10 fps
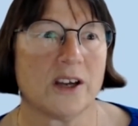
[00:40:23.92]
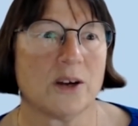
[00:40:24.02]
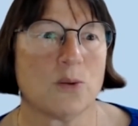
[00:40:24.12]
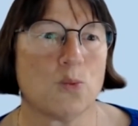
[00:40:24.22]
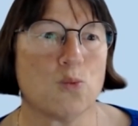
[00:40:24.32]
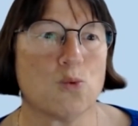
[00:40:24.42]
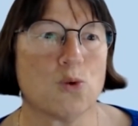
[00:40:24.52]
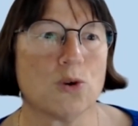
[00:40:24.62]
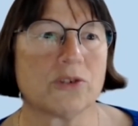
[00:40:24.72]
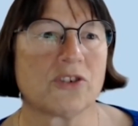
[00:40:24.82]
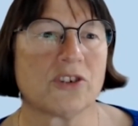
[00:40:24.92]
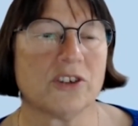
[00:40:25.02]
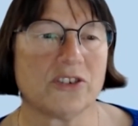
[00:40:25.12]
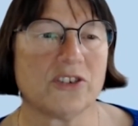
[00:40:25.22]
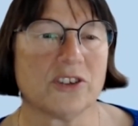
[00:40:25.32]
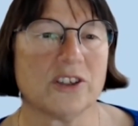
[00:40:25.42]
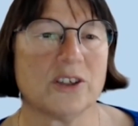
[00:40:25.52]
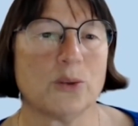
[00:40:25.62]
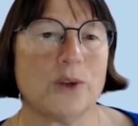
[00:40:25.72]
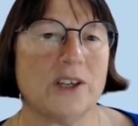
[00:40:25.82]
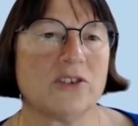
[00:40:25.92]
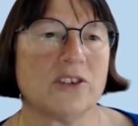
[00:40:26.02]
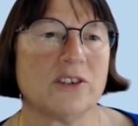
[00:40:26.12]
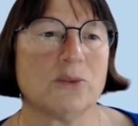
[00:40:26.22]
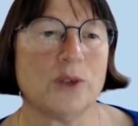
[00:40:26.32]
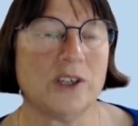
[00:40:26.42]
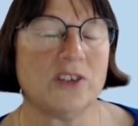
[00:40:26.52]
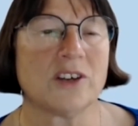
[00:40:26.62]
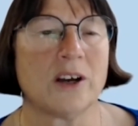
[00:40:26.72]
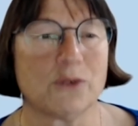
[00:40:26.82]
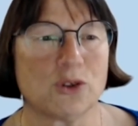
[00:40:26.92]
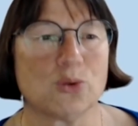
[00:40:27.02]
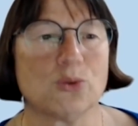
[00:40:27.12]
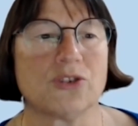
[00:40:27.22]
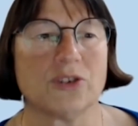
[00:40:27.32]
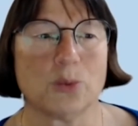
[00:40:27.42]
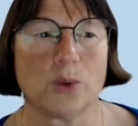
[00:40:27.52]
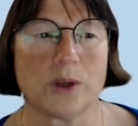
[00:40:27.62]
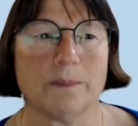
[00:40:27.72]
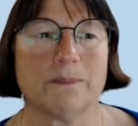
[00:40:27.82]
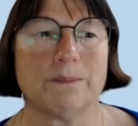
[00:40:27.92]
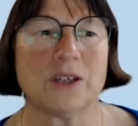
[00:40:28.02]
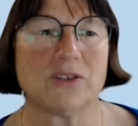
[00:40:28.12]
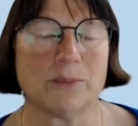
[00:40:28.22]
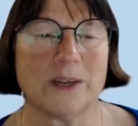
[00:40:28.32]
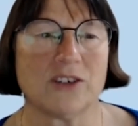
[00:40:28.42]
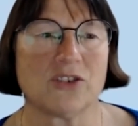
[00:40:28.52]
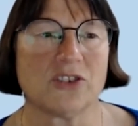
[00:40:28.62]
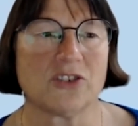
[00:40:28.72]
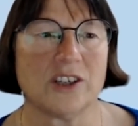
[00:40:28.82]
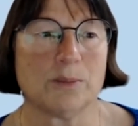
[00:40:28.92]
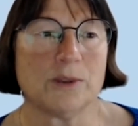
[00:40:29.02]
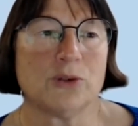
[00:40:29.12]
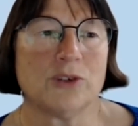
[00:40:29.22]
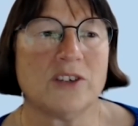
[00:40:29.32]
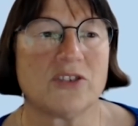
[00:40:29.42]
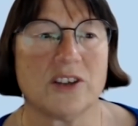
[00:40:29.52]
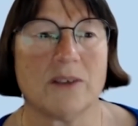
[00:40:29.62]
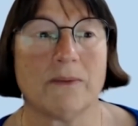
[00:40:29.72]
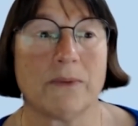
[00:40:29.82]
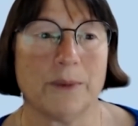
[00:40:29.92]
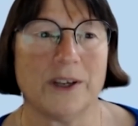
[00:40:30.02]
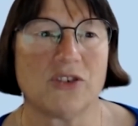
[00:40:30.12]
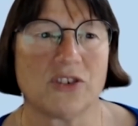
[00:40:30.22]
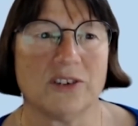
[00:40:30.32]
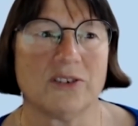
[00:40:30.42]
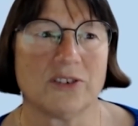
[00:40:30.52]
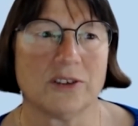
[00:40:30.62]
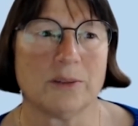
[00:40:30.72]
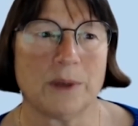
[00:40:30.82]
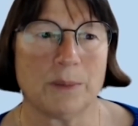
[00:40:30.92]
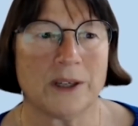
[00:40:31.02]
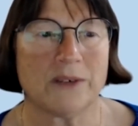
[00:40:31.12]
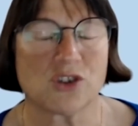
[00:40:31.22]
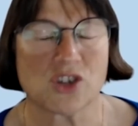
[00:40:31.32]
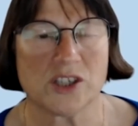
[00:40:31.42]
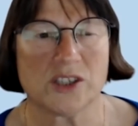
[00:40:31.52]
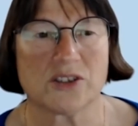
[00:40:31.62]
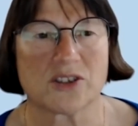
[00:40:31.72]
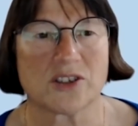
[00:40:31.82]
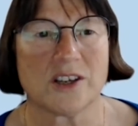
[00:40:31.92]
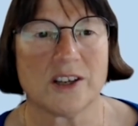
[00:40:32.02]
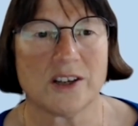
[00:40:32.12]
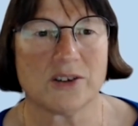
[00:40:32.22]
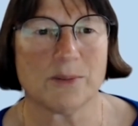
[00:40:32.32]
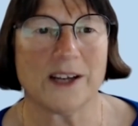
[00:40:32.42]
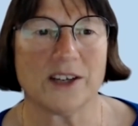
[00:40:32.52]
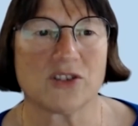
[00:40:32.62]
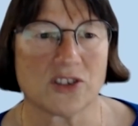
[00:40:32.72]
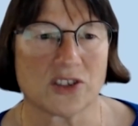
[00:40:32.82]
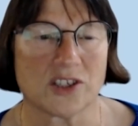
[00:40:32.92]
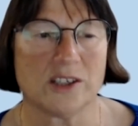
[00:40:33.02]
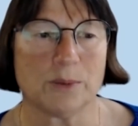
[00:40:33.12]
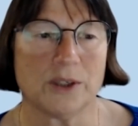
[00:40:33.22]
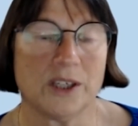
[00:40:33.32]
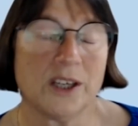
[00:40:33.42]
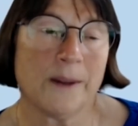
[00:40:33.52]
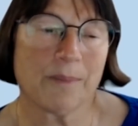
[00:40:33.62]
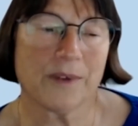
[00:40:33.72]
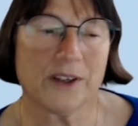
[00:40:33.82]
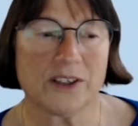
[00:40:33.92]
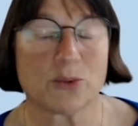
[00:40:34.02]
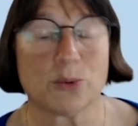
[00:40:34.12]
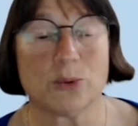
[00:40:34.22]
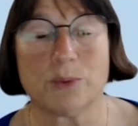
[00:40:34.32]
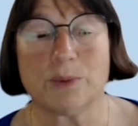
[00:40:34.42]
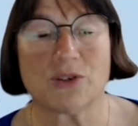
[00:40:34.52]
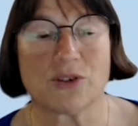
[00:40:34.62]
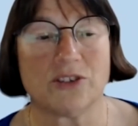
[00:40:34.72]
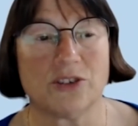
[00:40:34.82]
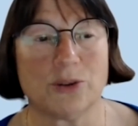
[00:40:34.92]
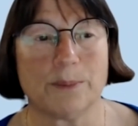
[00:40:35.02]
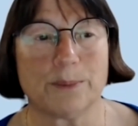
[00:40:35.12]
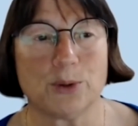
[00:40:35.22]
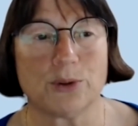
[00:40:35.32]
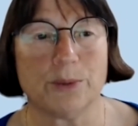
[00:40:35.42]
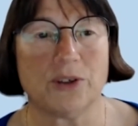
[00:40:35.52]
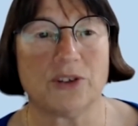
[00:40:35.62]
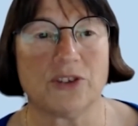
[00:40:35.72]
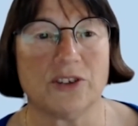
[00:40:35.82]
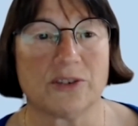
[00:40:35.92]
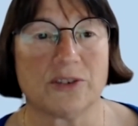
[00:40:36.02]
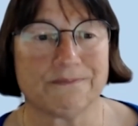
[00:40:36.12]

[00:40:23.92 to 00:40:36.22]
what chances are we need to have a tool so that we can better manage sustainably, or at least the information so that people have a chance to manage sustainably. And that's what we've been trying to do in blue communities.